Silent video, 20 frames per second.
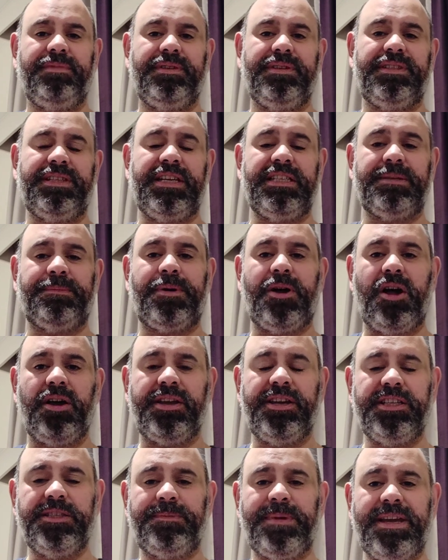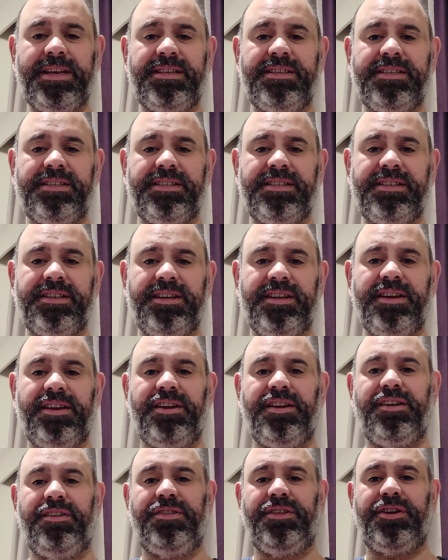sees a parking space,
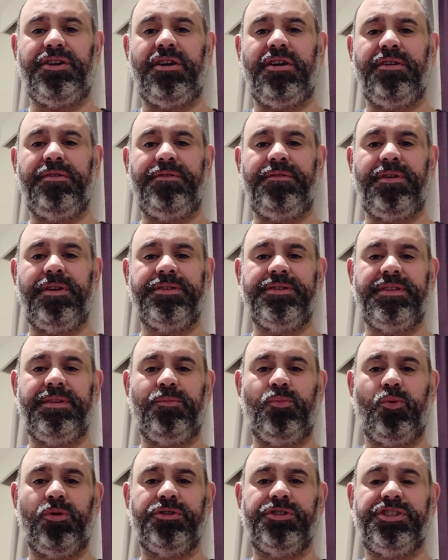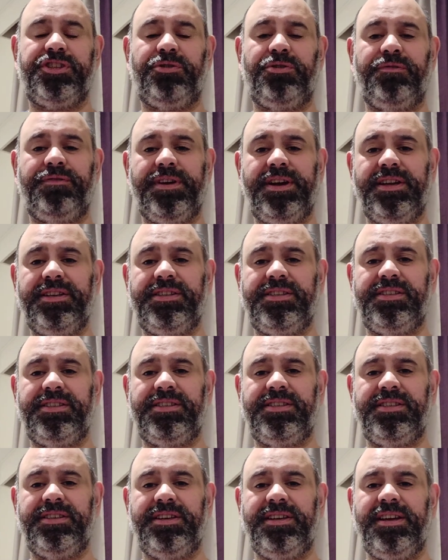the car in front of them wants to
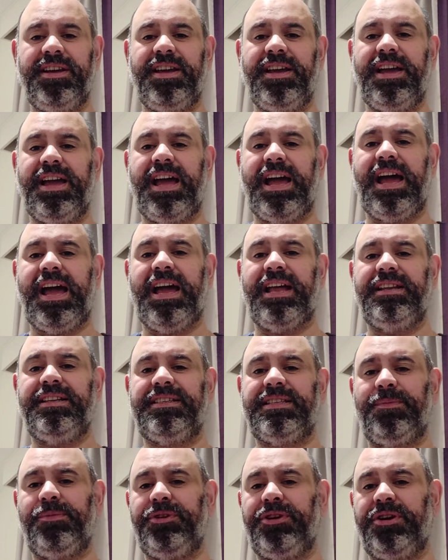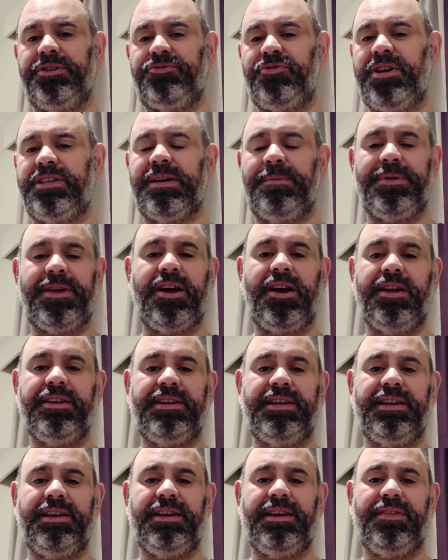reverse, and someone goes right up
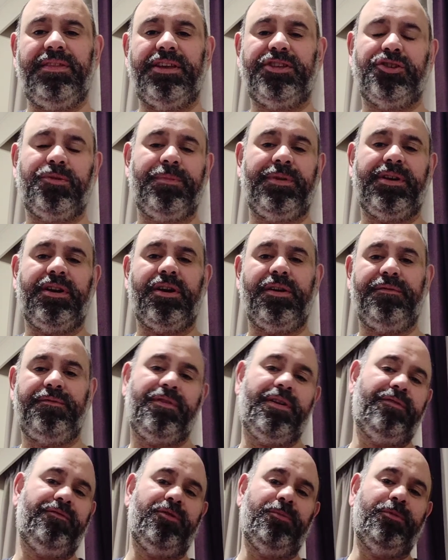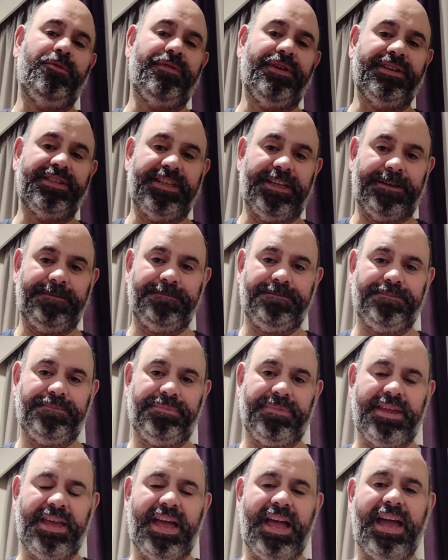behind it and they stop the car in front from reversing.
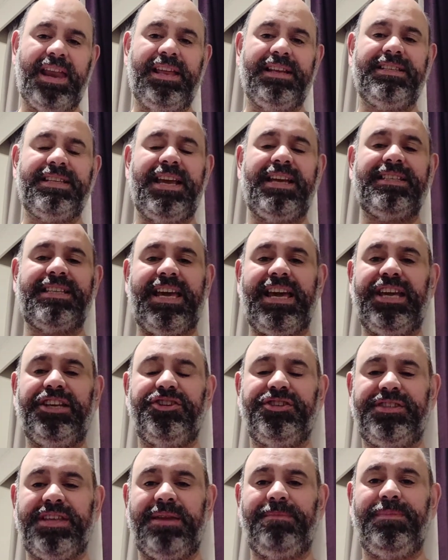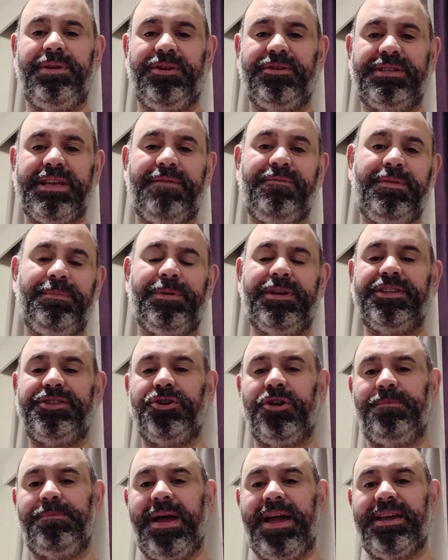And it takes ages then because everybody's
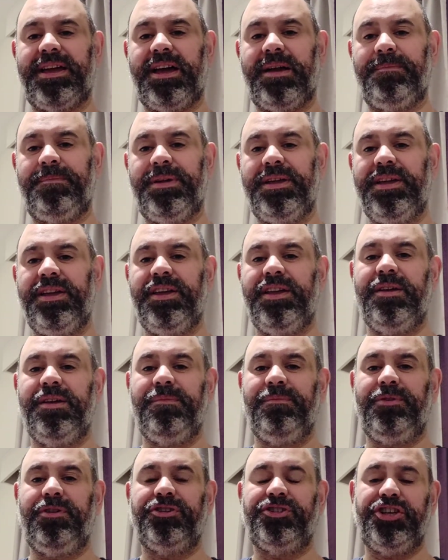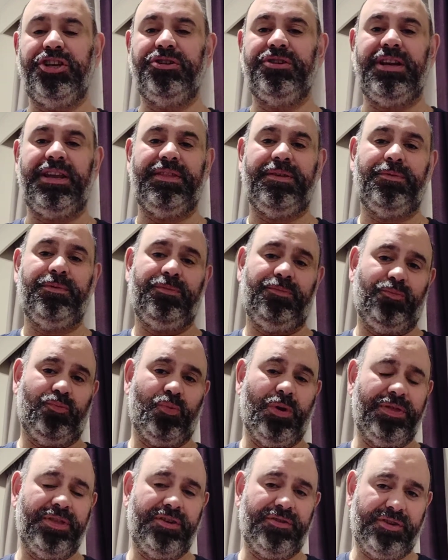got to back up, because usually
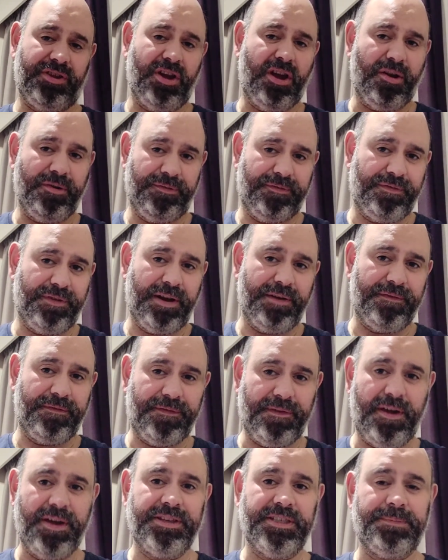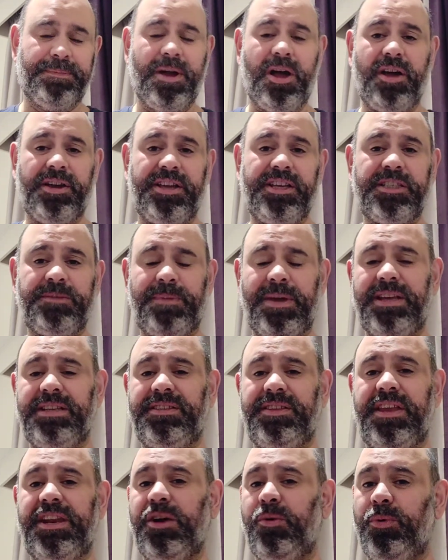when the car in front finds a parking
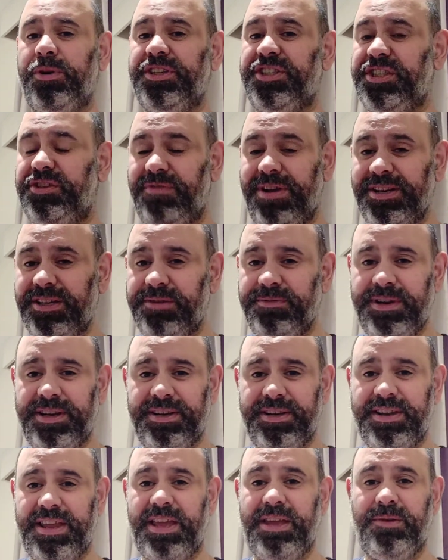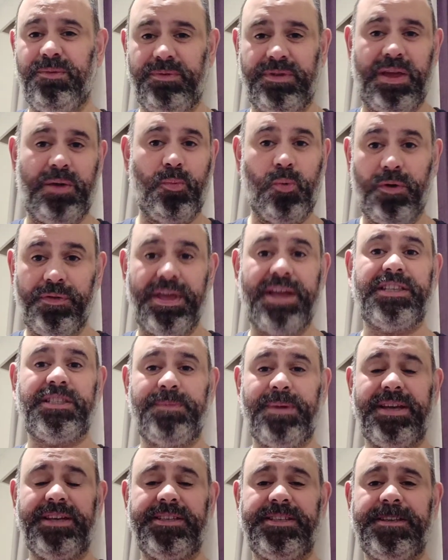space, they don't want to surrender it. They want that
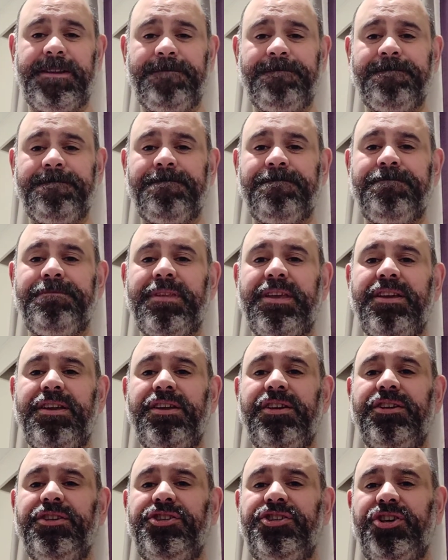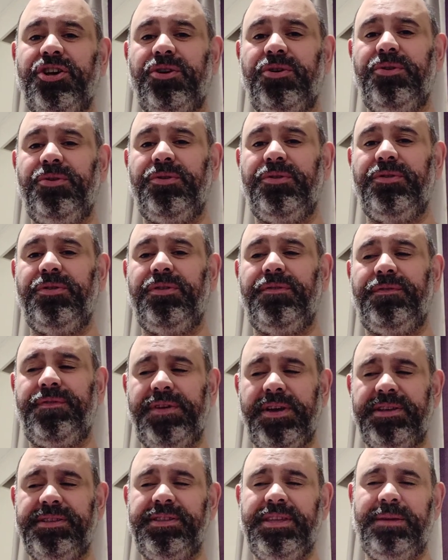space. So the
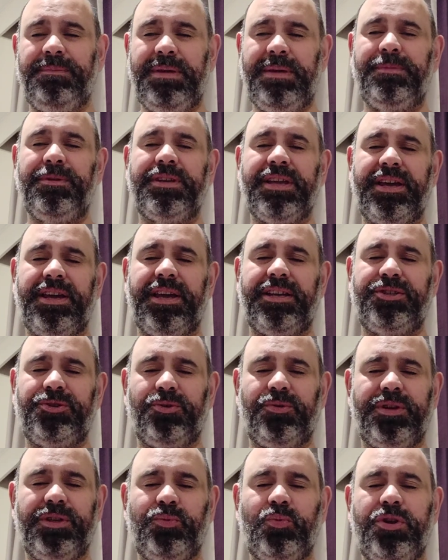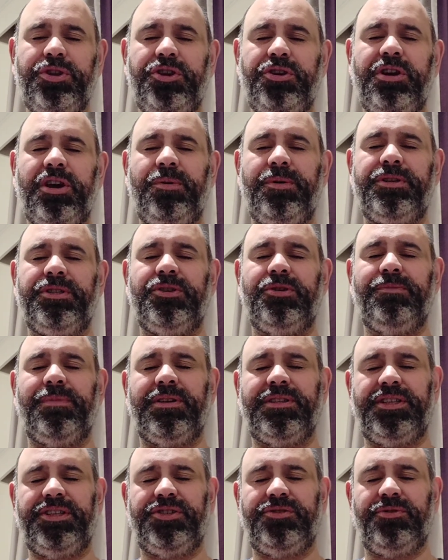first thing people don't get taught is when you go into a
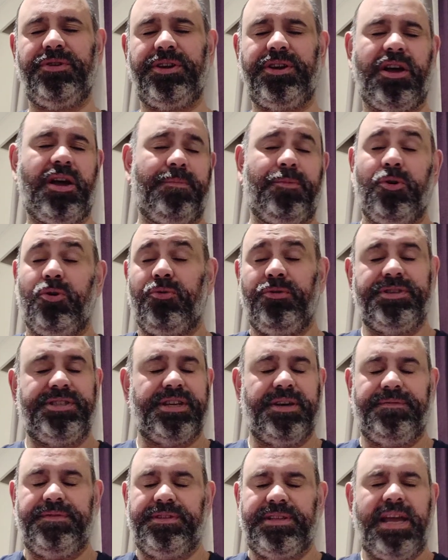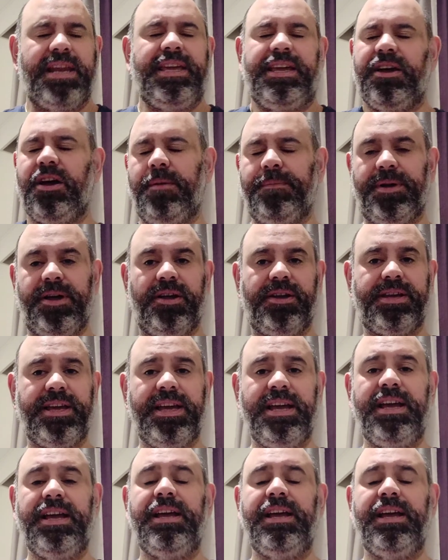multi-story car park or a surface, any car park,